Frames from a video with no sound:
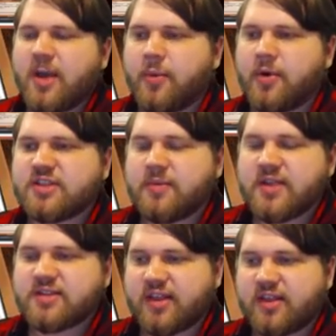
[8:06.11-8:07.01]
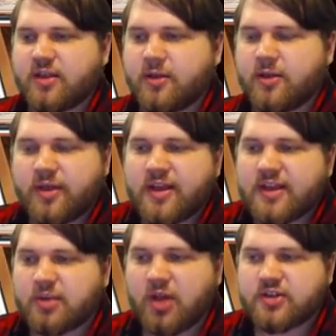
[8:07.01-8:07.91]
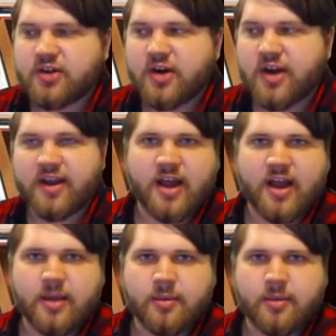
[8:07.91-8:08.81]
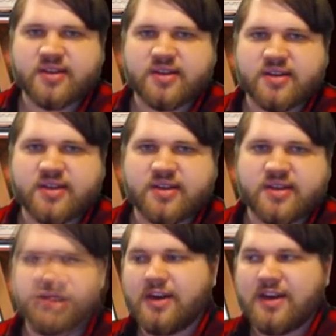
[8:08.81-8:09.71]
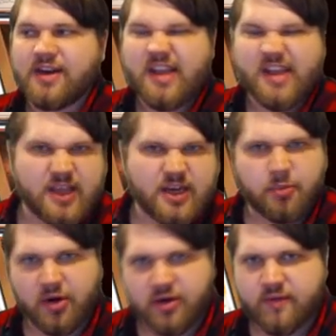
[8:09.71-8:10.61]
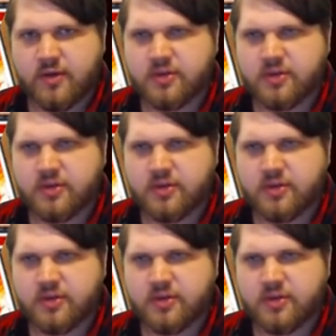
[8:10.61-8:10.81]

And what this means, like, the thing is Block Dragon enables this, so you don't even really need Brilliant